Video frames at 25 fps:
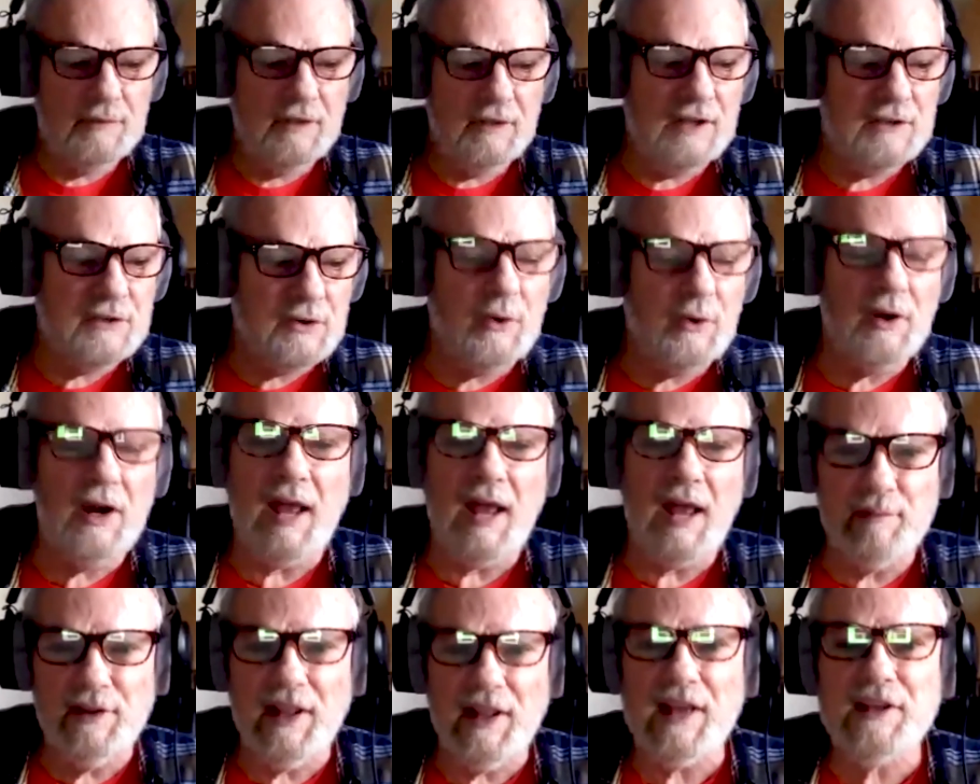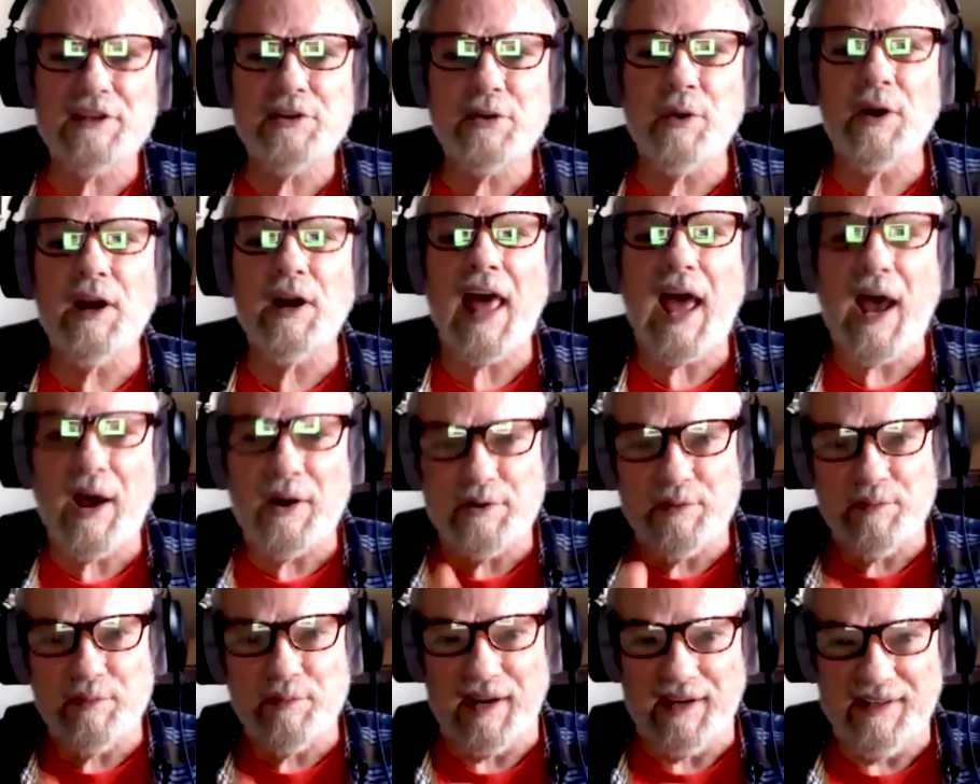glad I, you. I'm glad you
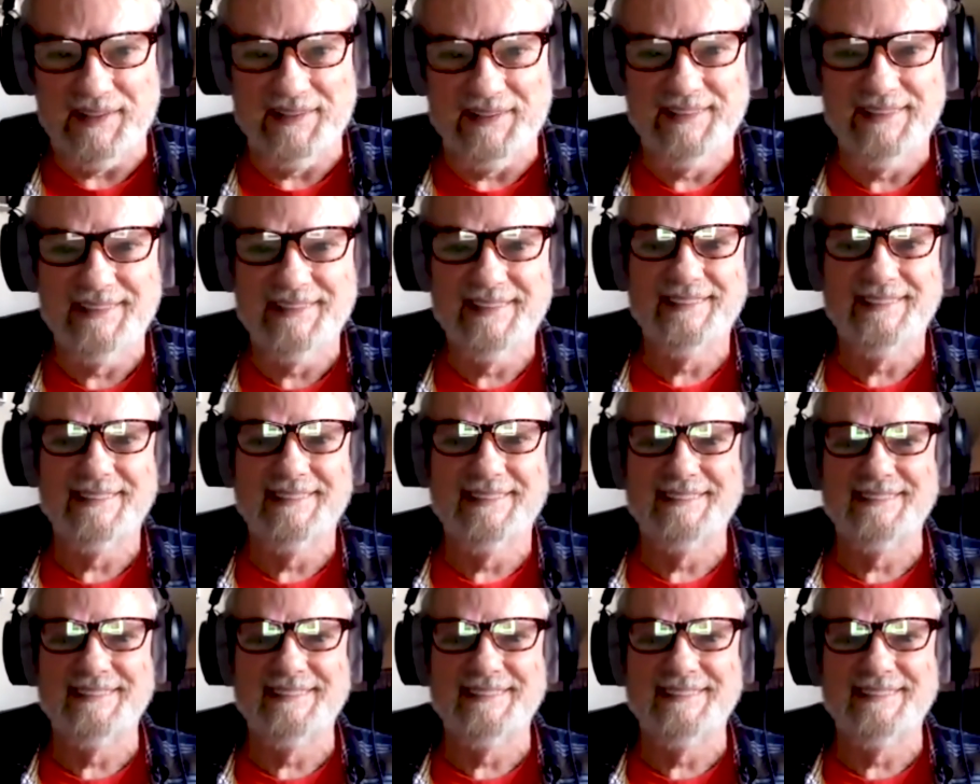allowed me. And